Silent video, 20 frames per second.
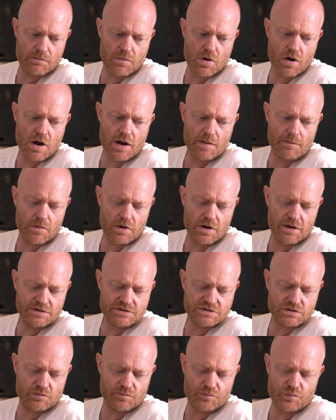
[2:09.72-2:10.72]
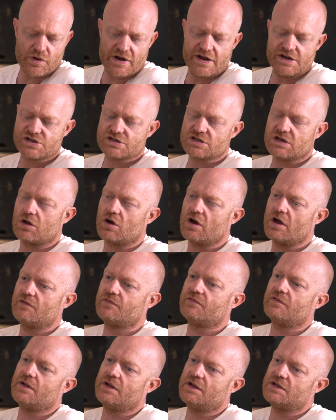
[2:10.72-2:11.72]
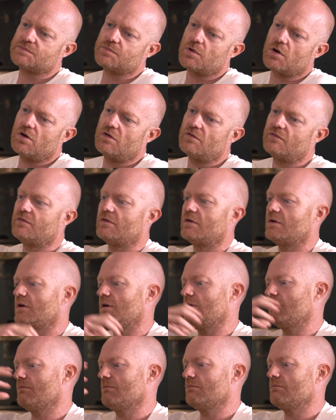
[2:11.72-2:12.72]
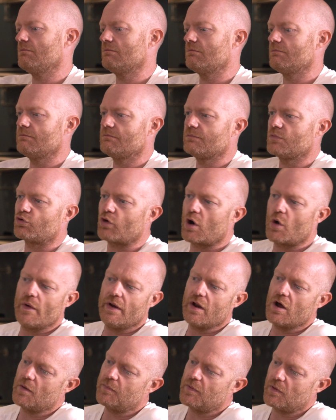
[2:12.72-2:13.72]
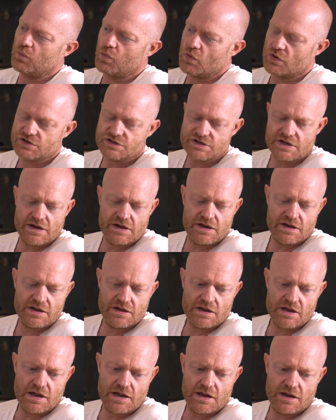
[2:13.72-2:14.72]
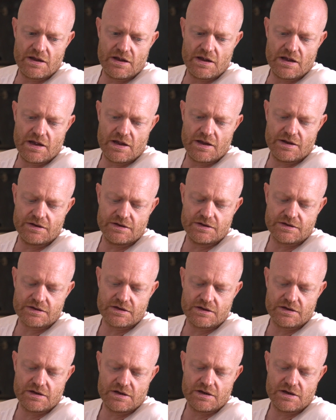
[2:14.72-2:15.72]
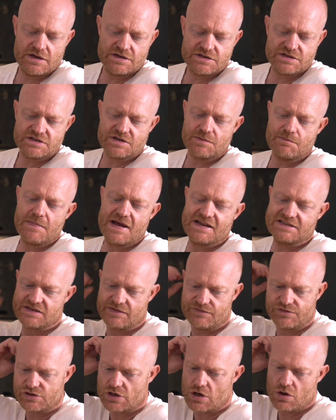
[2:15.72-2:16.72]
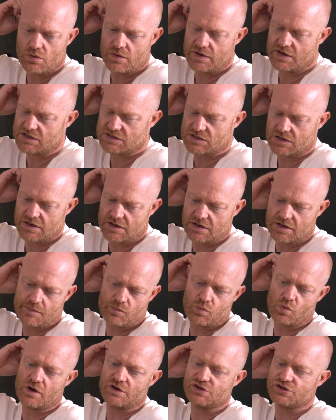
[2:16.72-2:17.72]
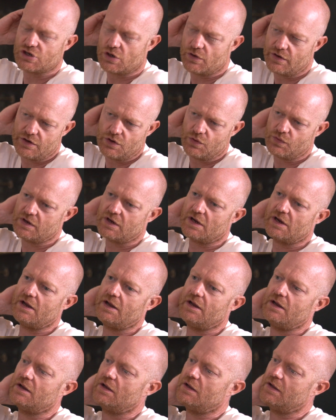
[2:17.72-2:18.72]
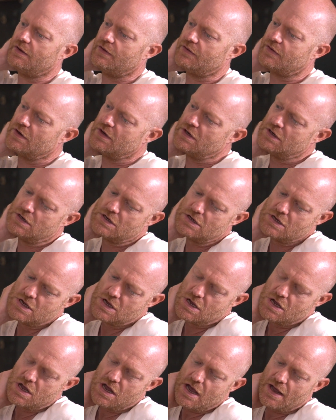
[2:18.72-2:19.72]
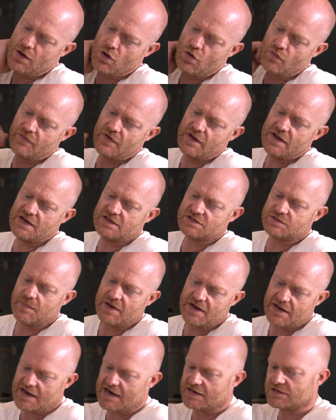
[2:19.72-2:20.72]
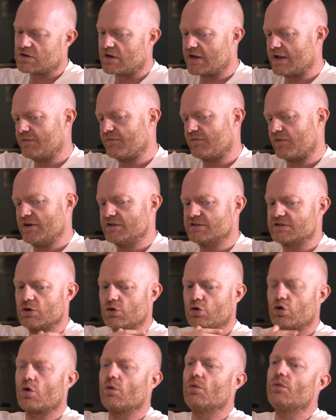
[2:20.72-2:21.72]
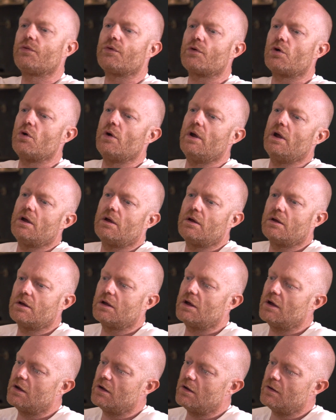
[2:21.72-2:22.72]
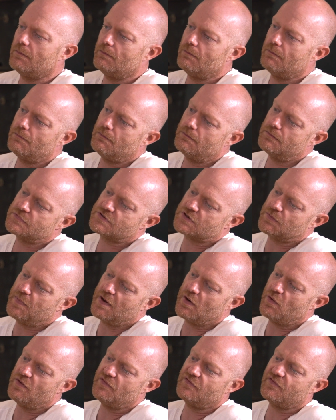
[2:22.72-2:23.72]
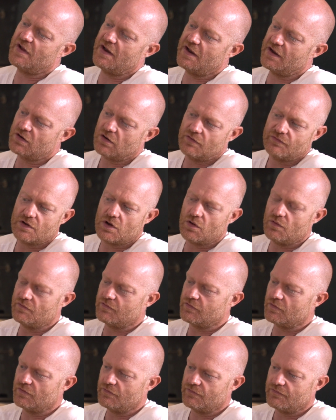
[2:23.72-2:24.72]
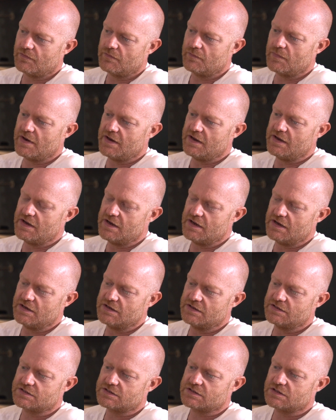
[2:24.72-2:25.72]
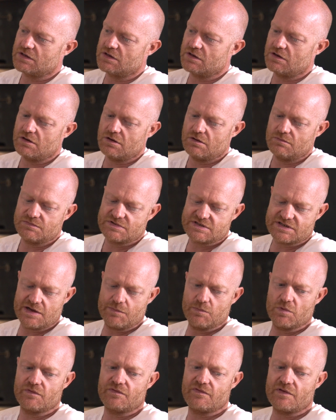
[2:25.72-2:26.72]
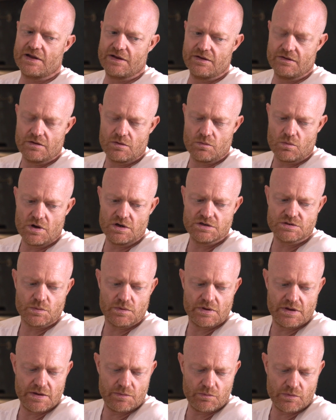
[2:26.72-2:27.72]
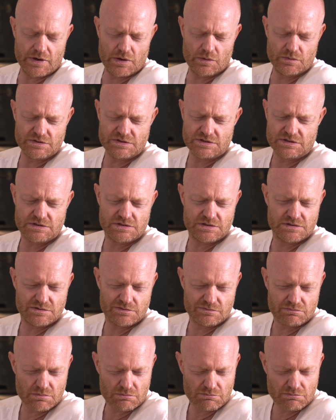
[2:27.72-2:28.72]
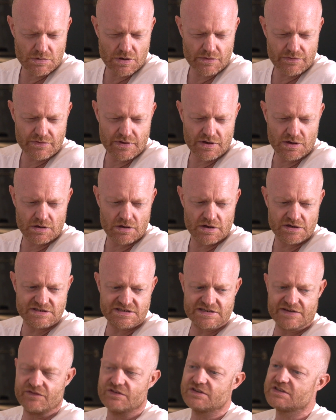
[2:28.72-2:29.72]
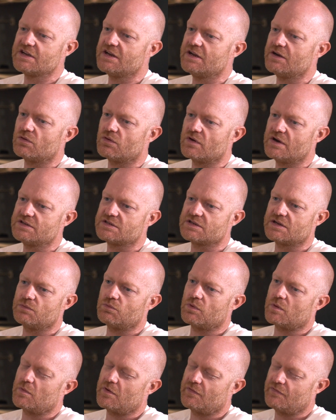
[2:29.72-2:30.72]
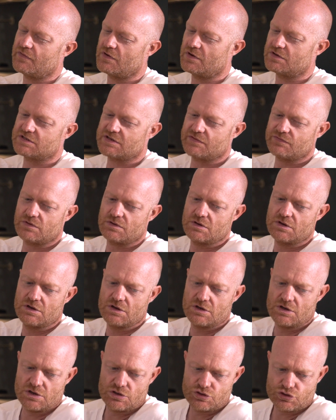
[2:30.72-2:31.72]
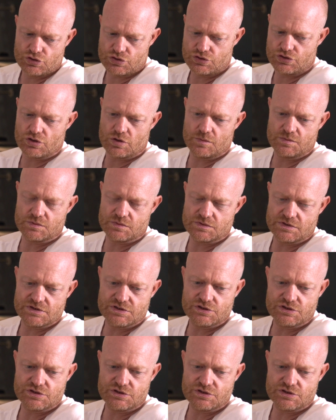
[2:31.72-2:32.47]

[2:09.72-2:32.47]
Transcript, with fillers: my mind, sort of British life, and it's part of, growing up, I watched it, and it's just a massive show, and it's like the #1 show in the UK. And over the years, I've been an actor. I'd have friends that have gone through it. So Perry Fennec, I've known for many years. Steve McFadden, I worked with him when I was, I think, like 17 or 18. One of my first ever jobs was a